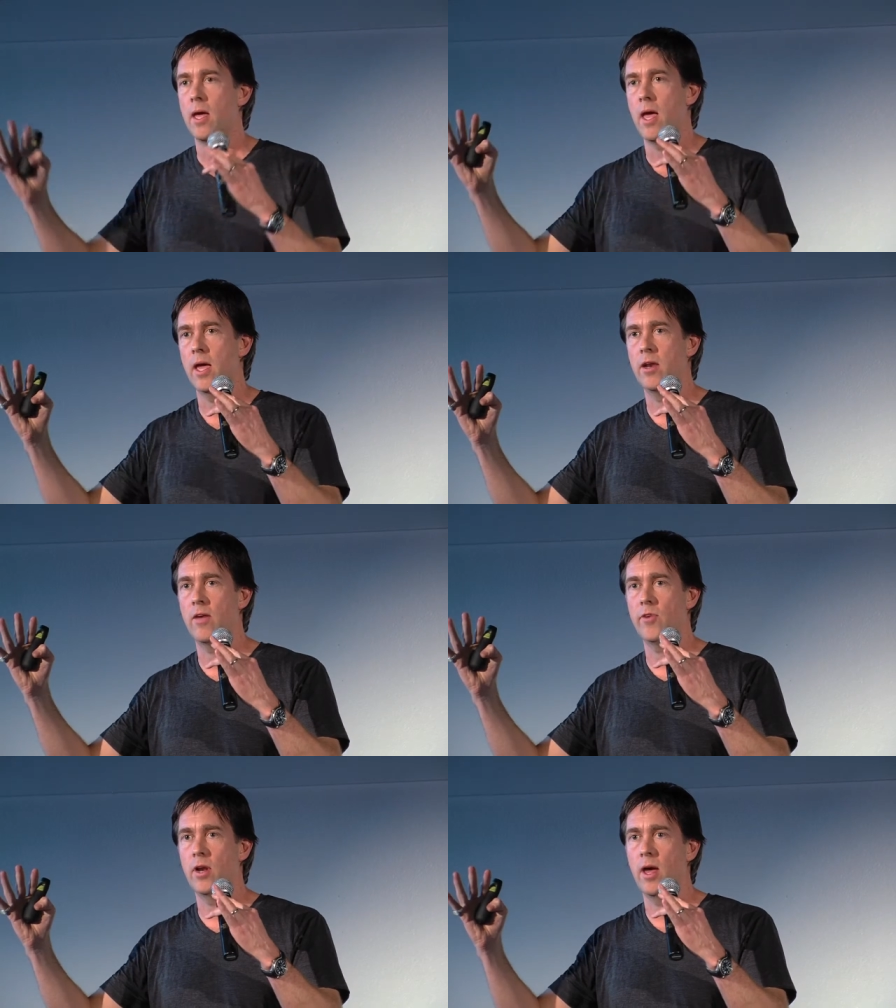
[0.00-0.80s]
and
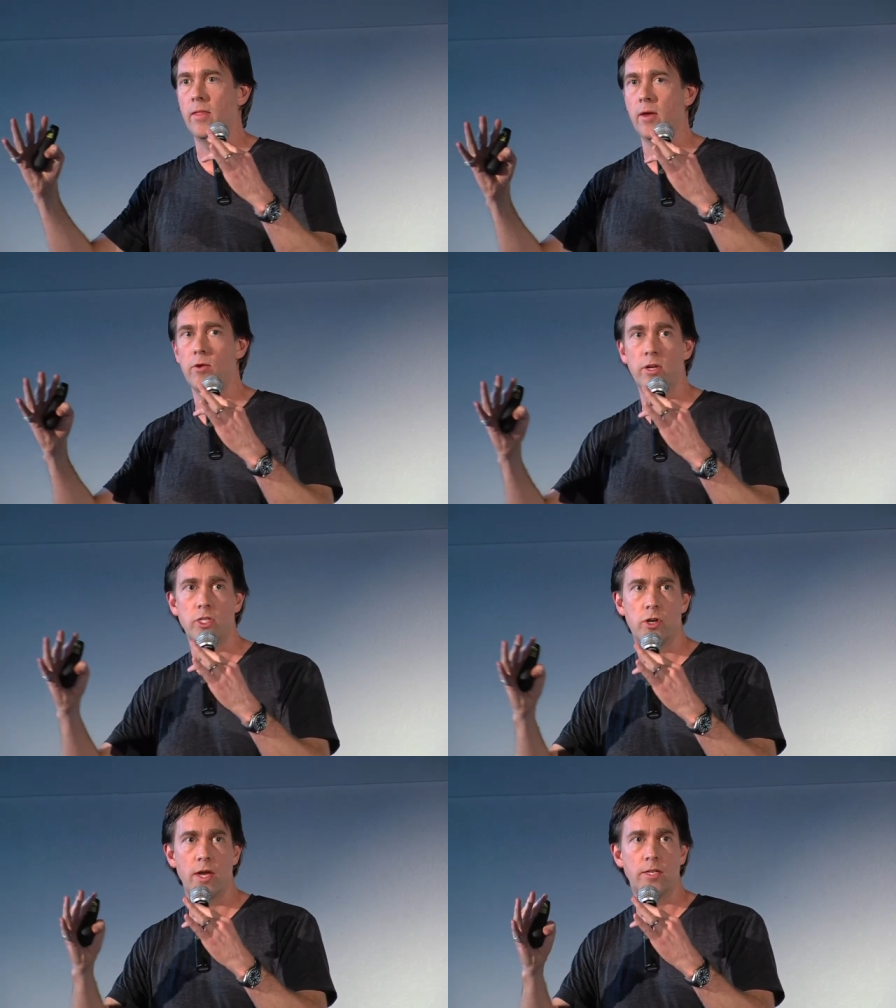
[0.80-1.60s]
overnight they all
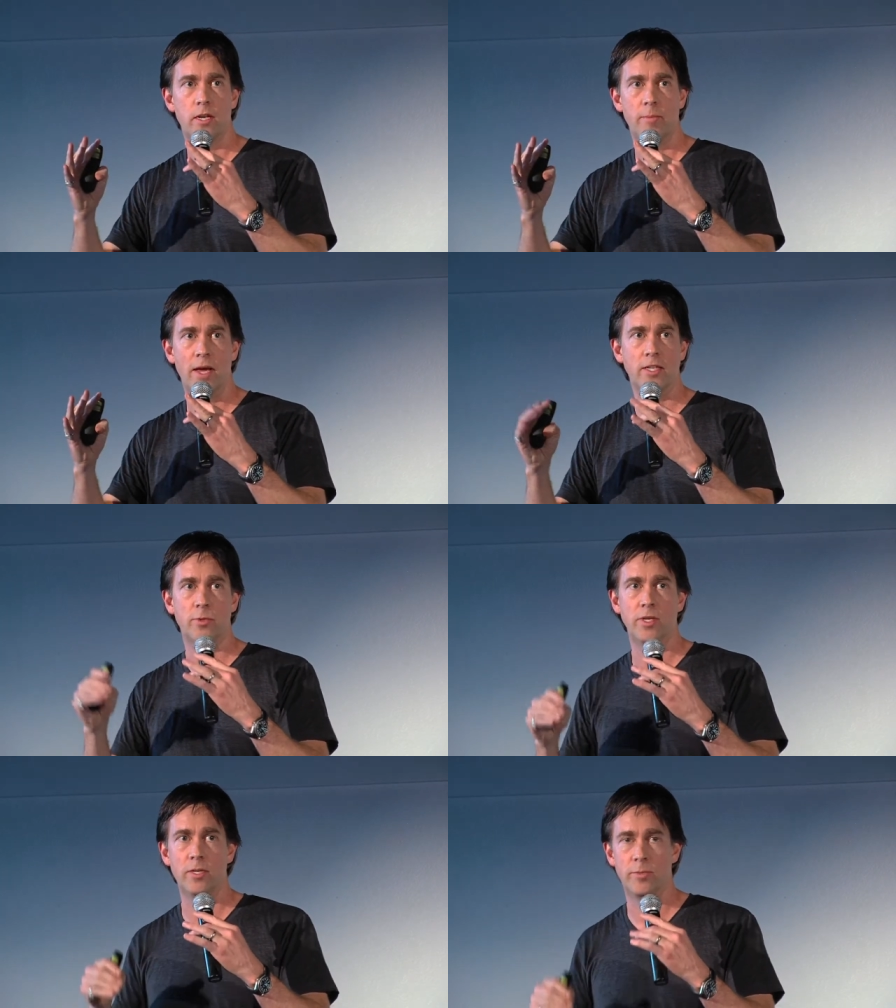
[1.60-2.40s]
contracted about
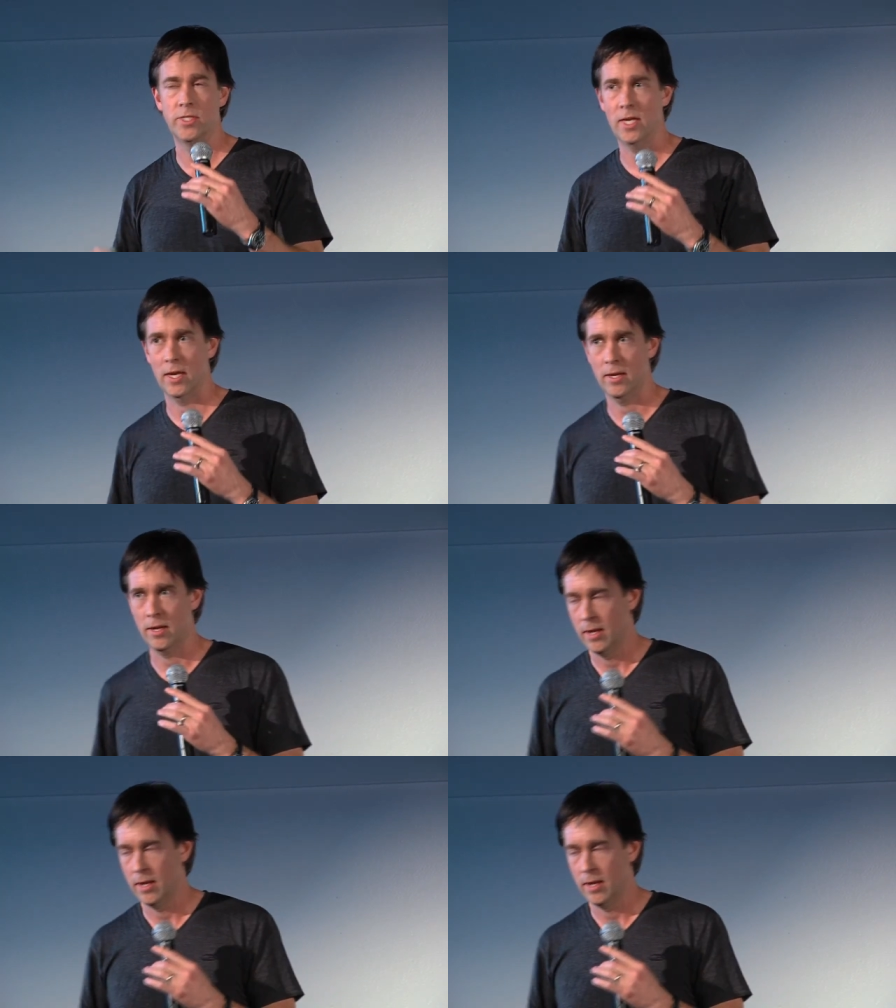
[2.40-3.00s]
20%.